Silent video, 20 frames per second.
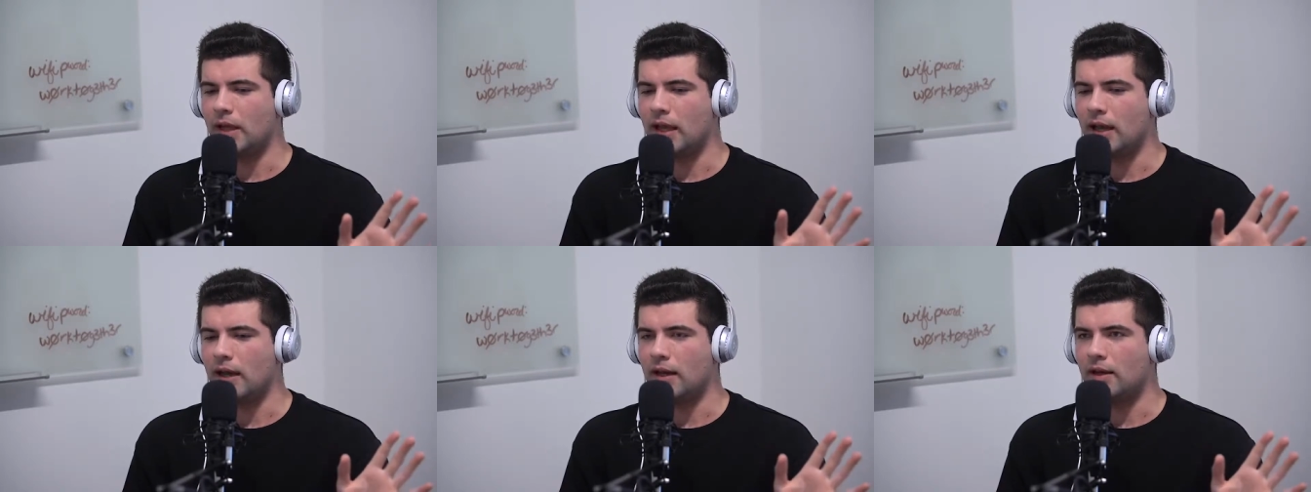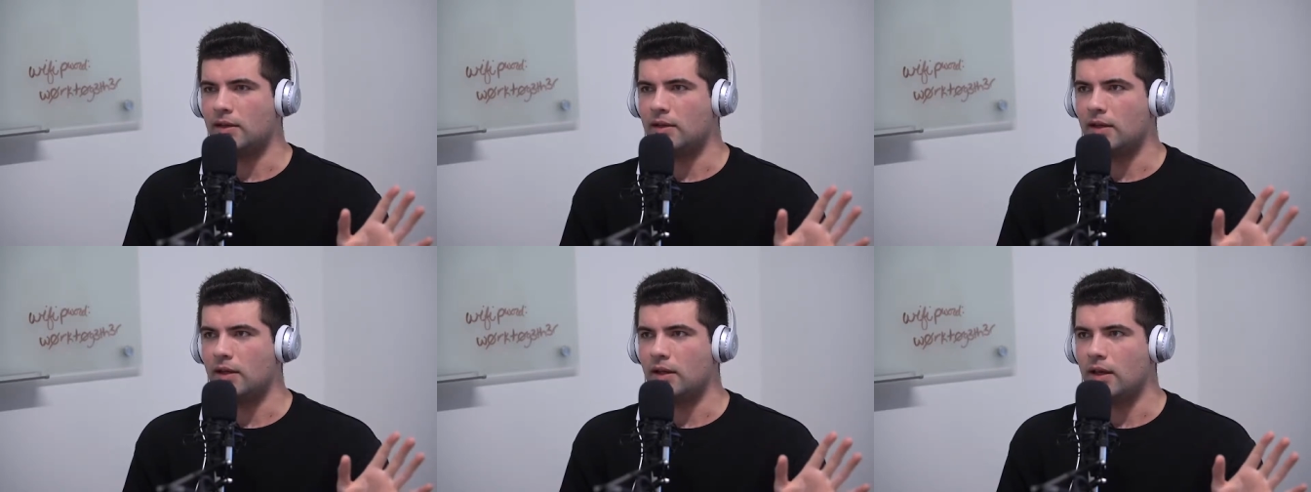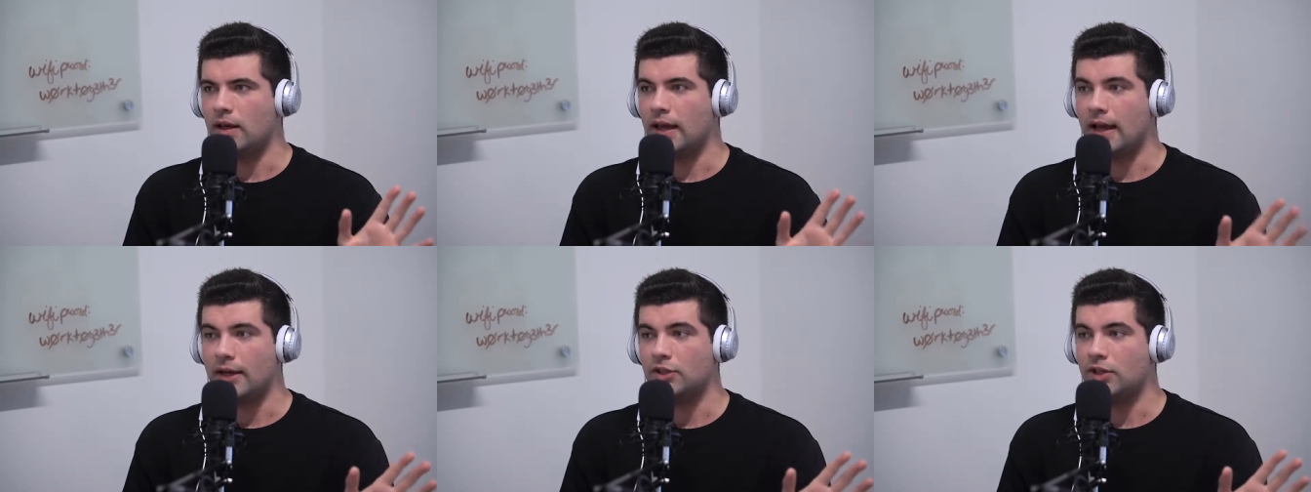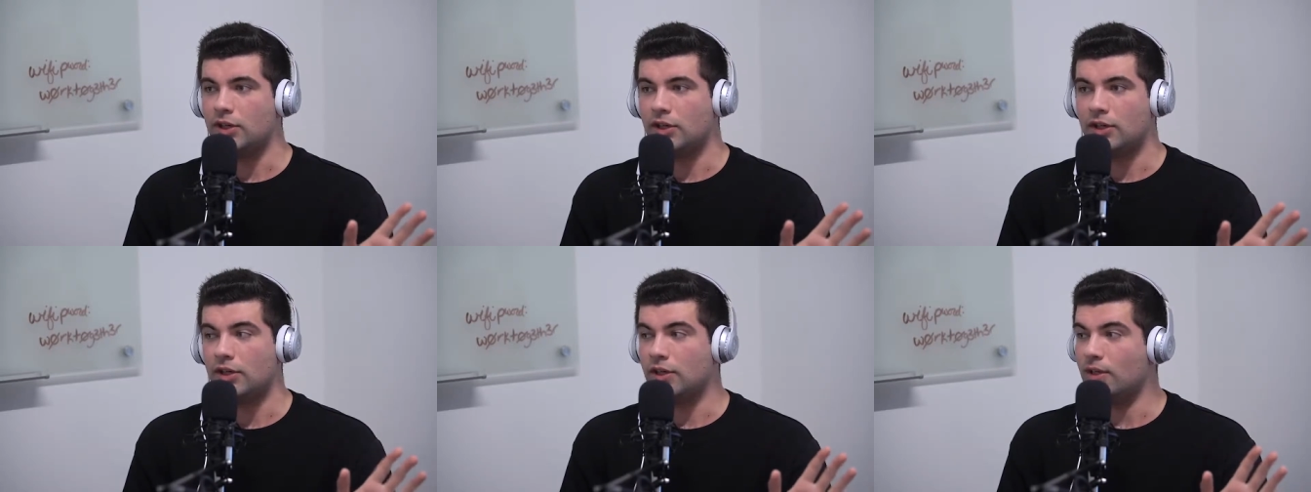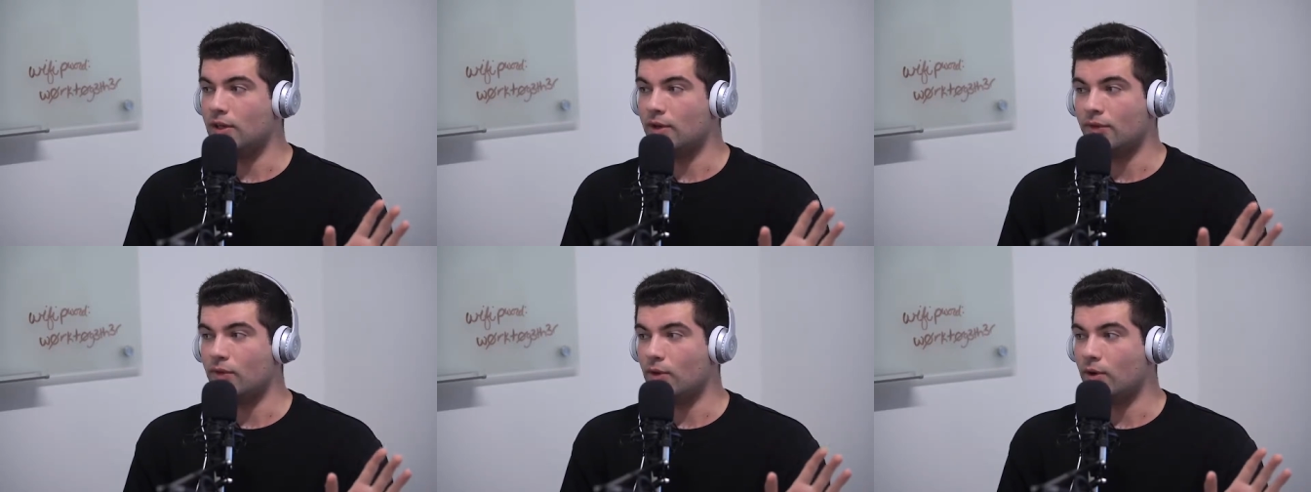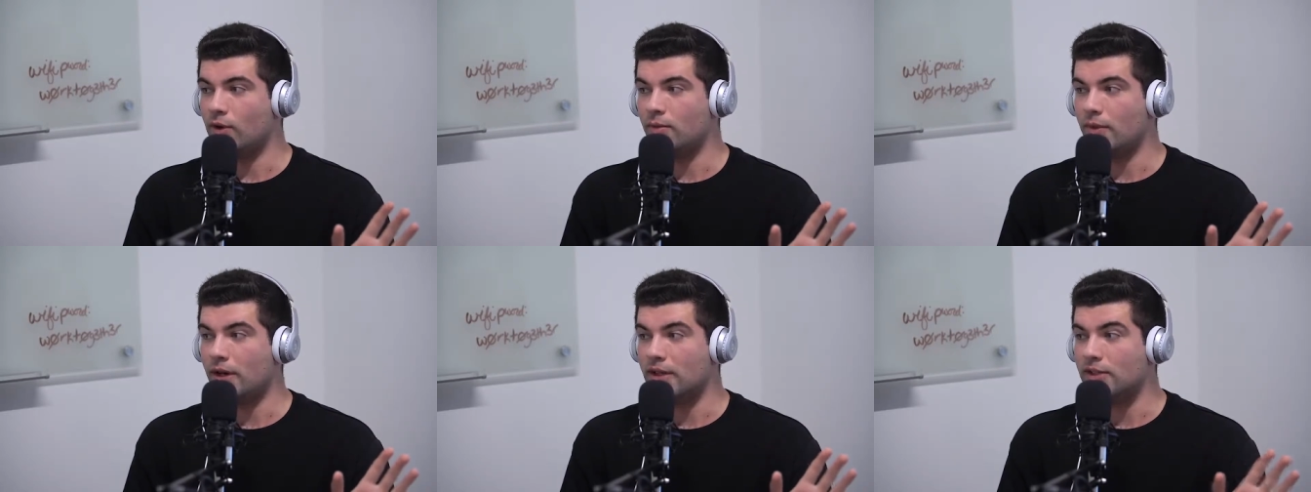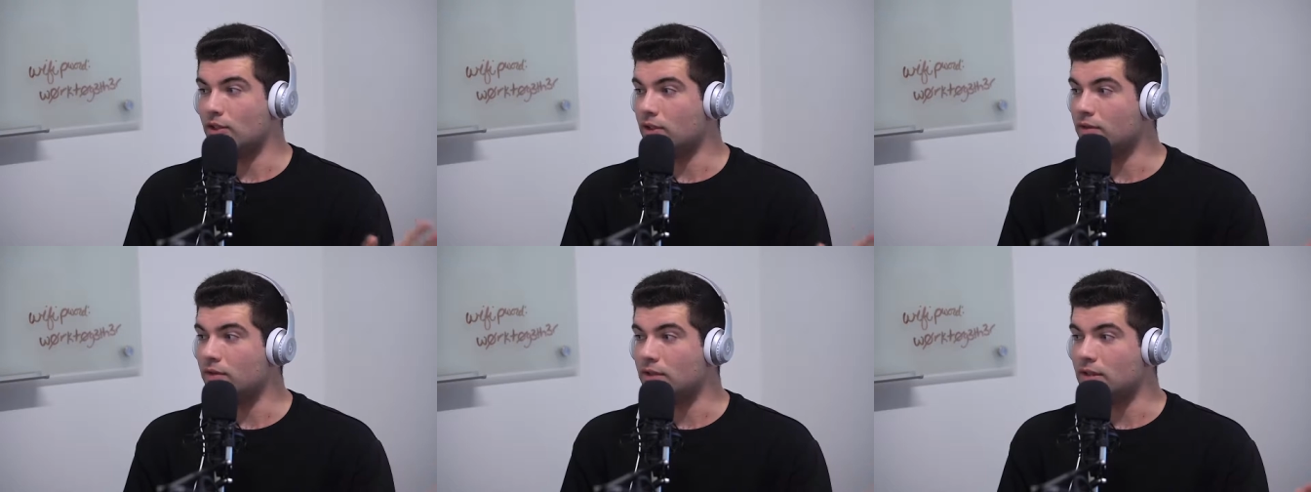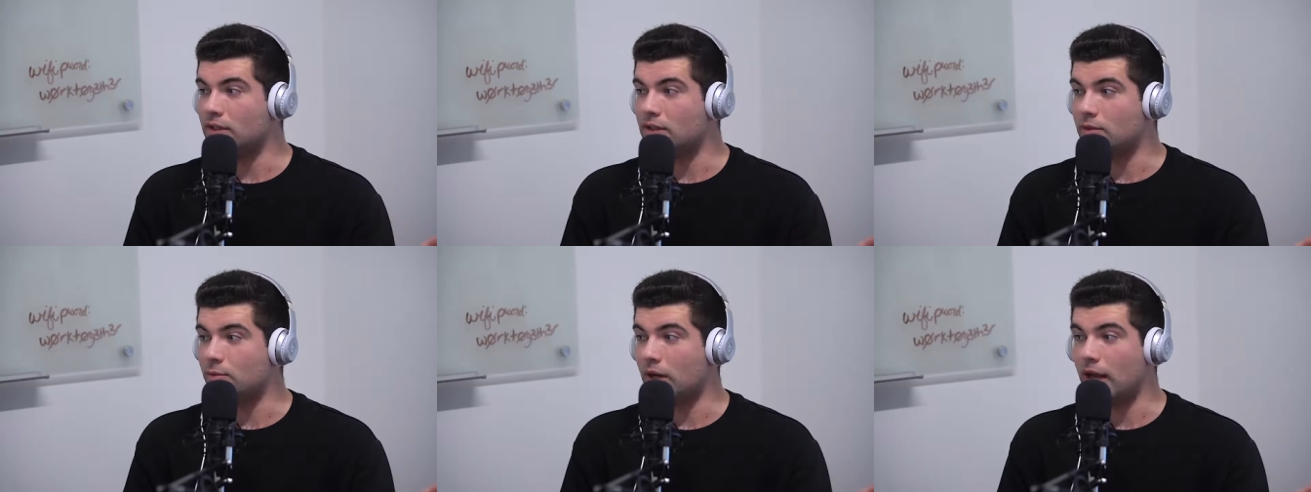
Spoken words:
and he actually couldn't afford my services,